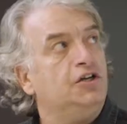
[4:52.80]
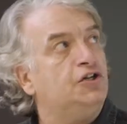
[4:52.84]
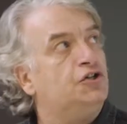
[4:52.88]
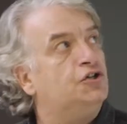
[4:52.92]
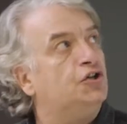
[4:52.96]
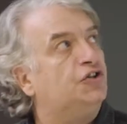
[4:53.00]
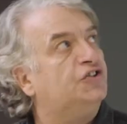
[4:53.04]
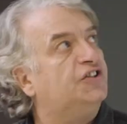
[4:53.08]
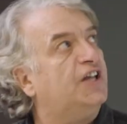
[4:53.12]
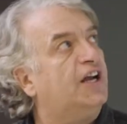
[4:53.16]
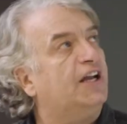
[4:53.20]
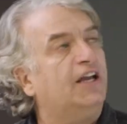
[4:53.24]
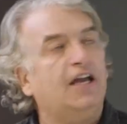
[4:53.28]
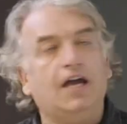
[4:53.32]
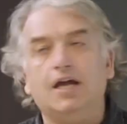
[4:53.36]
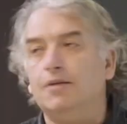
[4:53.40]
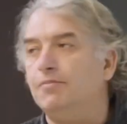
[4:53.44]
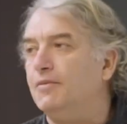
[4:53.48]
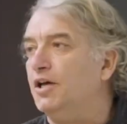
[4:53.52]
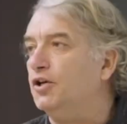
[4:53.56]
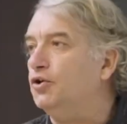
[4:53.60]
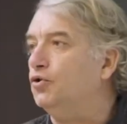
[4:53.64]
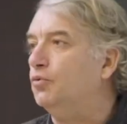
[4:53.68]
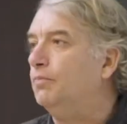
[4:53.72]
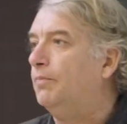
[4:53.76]
It's just a game
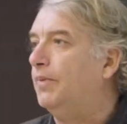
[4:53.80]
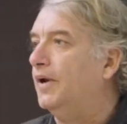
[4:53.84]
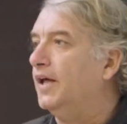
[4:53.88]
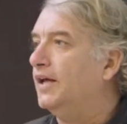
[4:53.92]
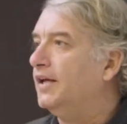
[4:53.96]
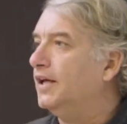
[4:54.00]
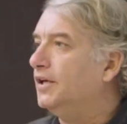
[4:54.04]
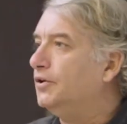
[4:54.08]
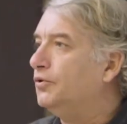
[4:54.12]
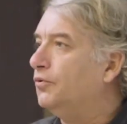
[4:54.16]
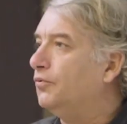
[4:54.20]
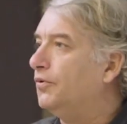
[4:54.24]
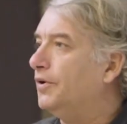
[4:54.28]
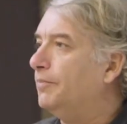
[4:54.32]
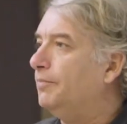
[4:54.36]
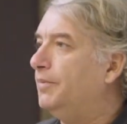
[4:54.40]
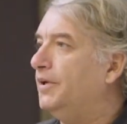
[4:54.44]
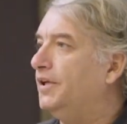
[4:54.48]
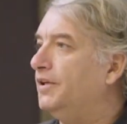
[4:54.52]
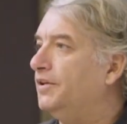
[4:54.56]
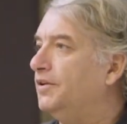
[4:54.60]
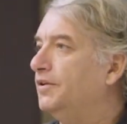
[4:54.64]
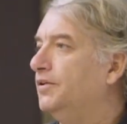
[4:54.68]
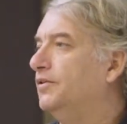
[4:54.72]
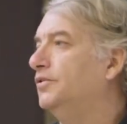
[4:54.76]
that you play and you
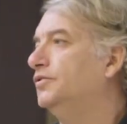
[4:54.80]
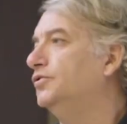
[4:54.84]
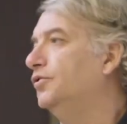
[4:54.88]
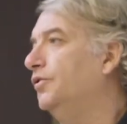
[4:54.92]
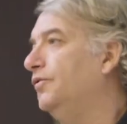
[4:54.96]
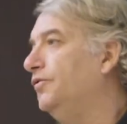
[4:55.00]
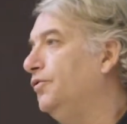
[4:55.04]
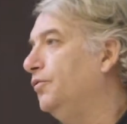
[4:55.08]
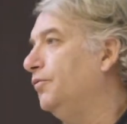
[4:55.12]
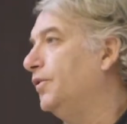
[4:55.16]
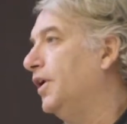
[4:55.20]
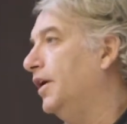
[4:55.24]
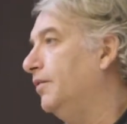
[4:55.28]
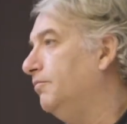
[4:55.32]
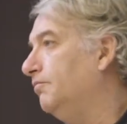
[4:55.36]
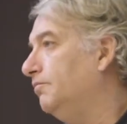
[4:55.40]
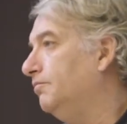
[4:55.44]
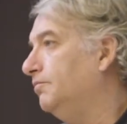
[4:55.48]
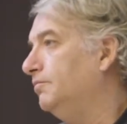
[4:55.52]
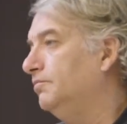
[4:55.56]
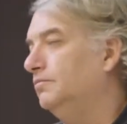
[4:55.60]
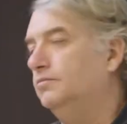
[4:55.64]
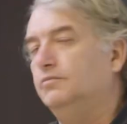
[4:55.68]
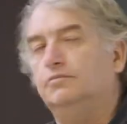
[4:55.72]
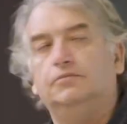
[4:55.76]
repeat. So you can
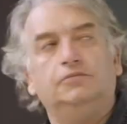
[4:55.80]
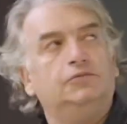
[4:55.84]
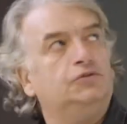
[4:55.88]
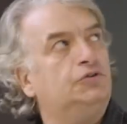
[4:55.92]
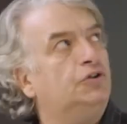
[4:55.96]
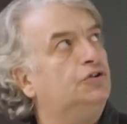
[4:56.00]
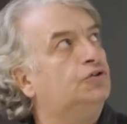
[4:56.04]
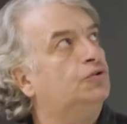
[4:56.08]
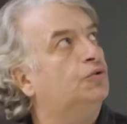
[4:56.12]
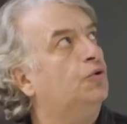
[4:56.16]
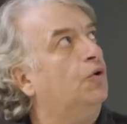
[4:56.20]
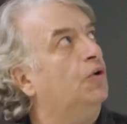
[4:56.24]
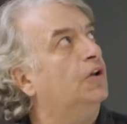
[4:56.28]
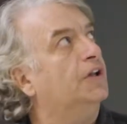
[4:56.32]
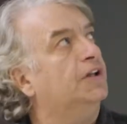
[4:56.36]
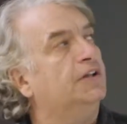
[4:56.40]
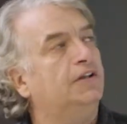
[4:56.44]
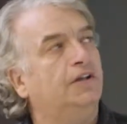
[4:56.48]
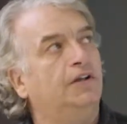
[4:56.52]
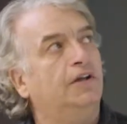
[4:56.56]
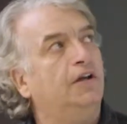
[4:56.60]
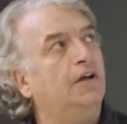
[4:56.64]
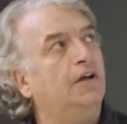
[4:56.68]
just call it